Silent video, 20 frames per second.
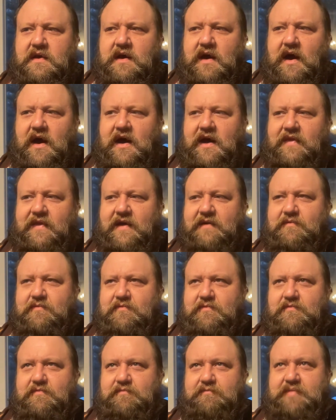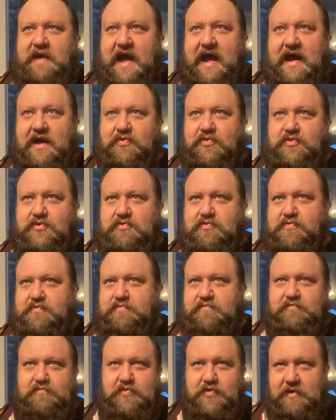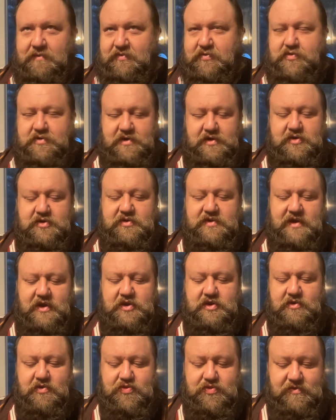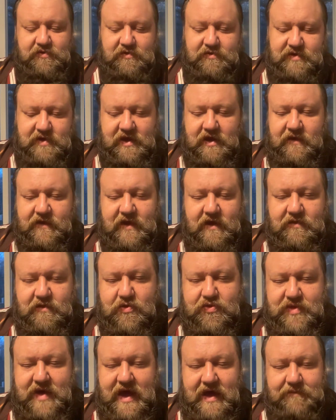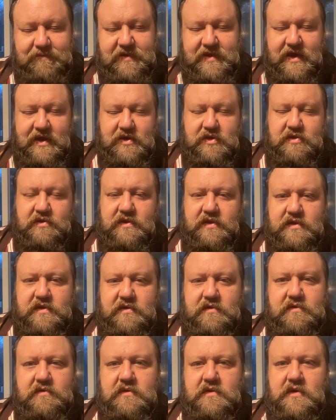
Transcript: and then pass some sort of judicial scrutiny on the other side potentially too.